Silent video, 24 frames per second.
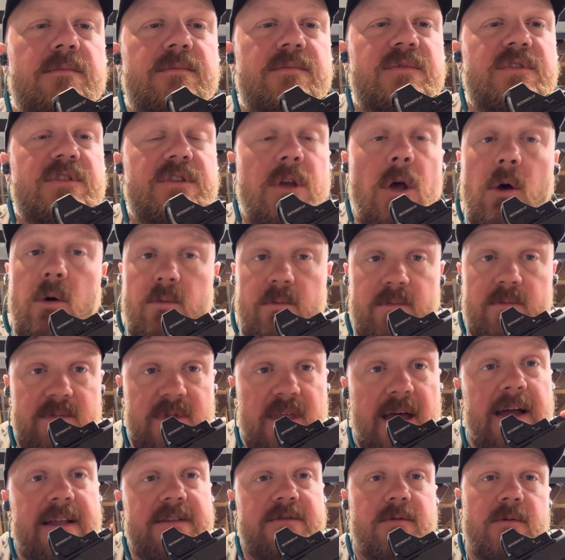So
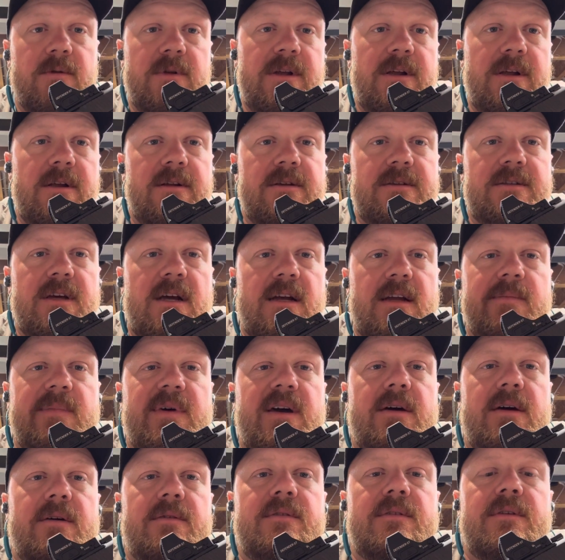that's what we're here to talk
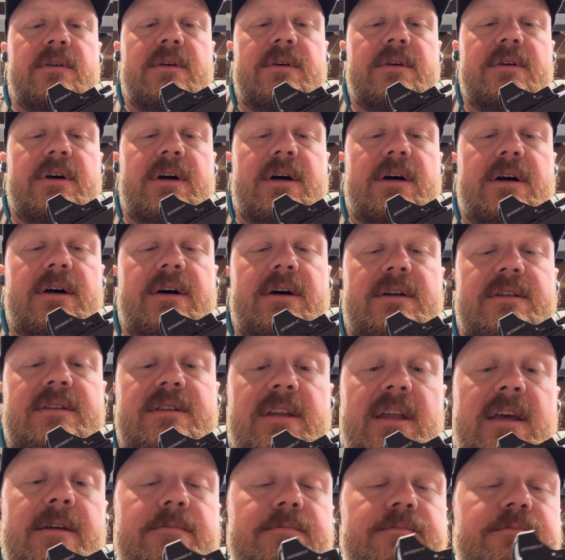about
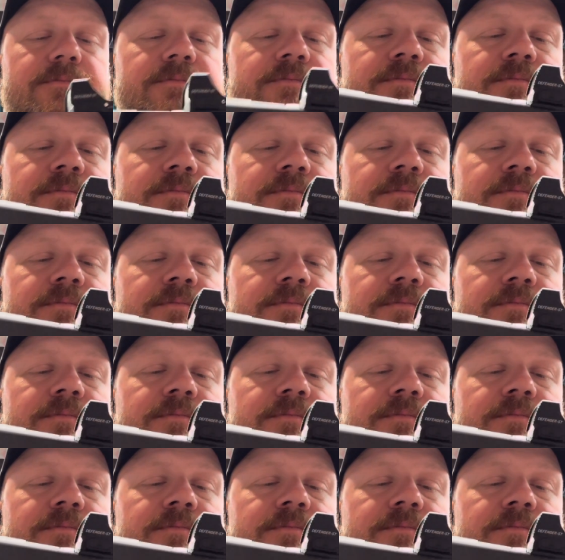today.